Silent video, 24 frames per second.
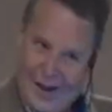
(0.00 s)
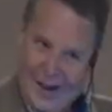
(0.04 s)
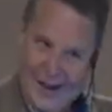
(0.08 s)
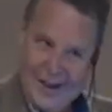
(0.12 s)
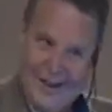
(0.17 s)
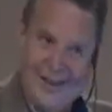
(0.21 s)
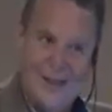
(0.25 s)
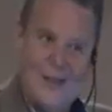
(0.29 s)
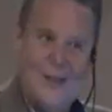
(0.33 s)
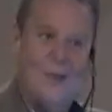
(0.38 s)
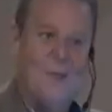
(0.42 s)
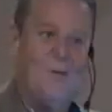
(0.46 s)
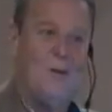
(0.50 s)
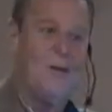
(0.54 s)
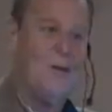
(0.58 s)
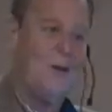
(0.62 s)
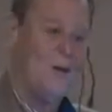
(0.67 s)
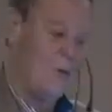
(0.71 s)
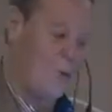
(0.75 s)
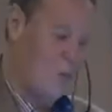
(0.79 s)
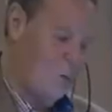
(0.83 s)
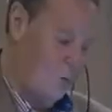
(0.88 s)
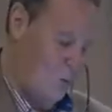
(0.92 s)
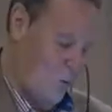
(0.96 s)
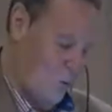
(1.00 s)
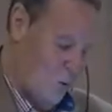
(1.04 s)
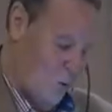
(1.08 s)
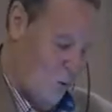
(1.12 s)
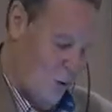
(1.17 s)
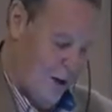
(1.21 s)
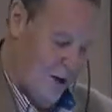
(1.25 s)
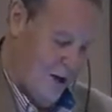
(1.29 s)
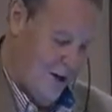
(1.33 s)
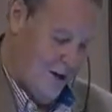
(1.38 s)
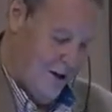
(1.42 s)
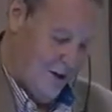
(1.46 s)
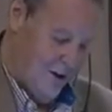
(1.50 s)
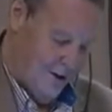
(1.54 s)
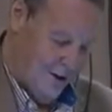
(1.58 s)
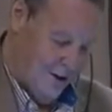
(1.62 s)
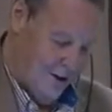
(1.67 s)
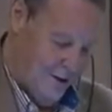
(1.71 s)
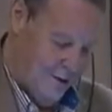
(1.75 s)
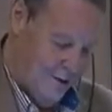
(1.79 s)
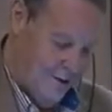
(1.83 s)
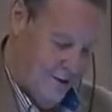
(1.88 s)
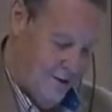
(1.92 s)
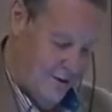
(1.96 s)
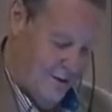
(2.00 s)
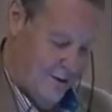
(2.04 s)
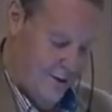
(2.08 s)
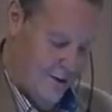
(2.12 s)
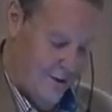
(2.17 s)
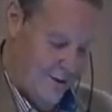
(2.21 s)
But like this is what the Lord wanted me to do.